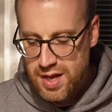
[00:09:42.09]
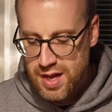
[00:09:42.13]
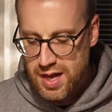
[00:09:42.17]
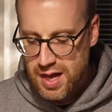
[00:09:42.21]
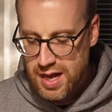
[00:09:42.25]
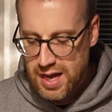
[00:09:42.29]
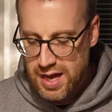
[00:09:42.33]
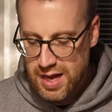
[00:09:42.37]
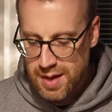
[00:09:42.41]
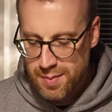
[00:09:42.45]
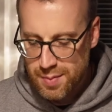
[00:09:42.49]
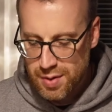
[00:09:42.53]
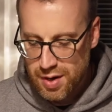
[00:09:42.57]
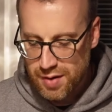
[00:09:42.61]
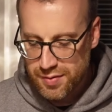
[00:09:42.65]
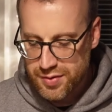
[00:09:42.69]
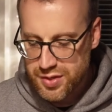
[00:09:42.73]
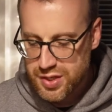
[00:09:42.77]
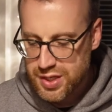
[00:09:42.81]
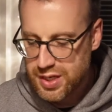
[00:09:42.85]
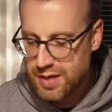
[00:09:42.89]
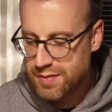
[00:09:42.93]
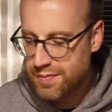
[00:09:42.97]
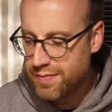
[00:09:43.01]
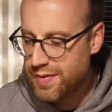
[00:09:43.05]
and
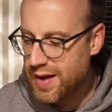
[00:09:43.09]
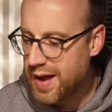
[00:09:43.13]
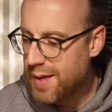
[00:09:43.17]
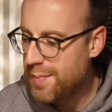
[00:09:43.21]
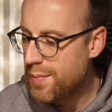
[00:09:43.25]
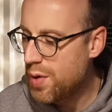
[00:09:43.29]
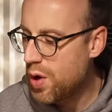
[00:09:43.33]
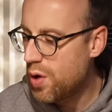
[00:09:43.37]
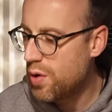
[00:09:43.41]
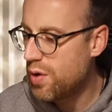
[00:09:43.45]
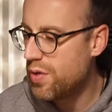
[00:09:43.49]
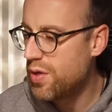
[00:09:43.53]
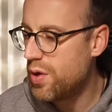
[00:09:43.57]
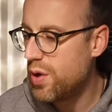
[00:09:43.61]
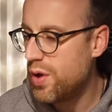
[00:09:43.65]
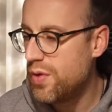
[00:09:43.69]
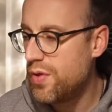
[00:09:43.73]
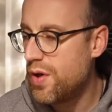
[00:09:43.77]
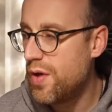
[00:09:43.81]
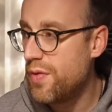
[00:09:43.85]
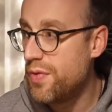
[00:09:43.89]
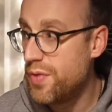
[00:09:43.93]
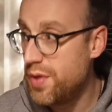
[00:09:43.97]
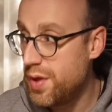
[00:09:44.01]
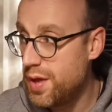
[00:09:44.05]
obviously you can find more
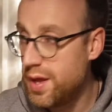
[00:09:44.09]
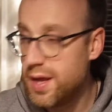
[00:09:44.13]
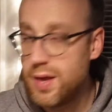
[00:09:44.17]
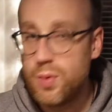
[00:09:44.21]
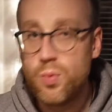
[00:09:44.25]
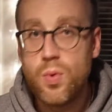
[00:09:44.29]
on the